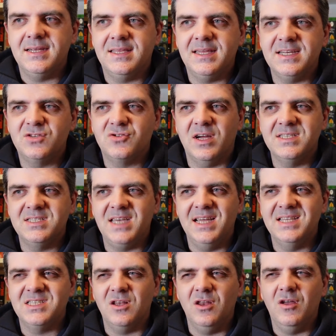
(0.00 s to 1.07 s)
I think
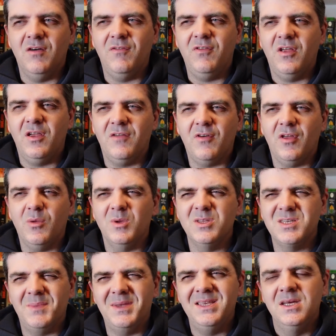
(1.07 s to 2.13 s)
transcends an awful lot of other
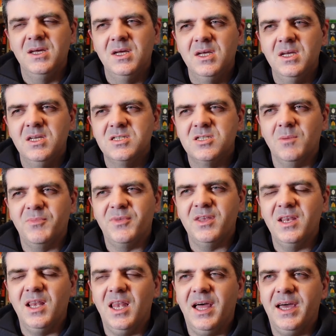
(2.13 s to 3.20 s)
ones. I mean,
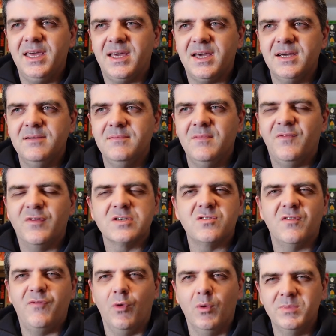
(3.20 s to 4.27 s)
something like First
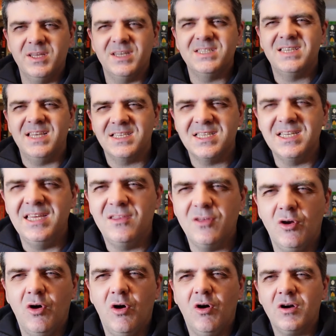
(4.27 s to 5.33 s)
Reformed that sits in
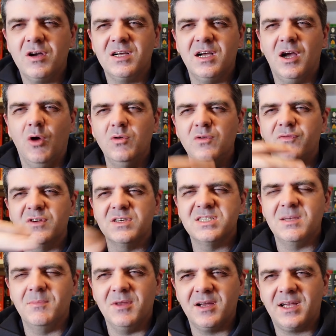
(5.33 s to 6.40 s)
Ethan Hawke goes for a
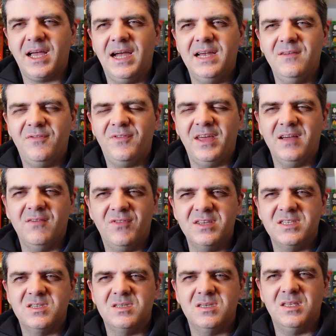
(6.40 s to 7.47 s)
similar kind of thing of
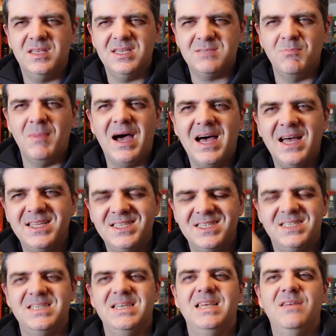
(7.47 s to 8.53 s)
this this
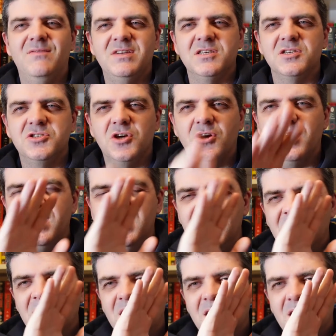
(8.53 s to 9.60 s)
man's individual journey,
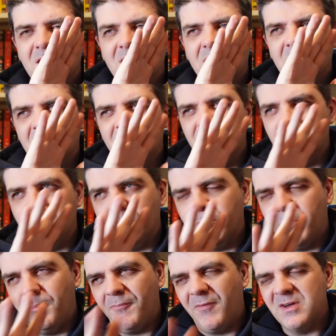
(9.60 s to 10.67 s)
uh, but
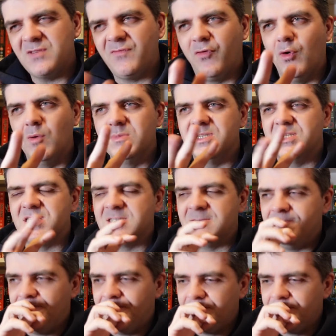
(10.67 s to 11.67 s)
First Reformed is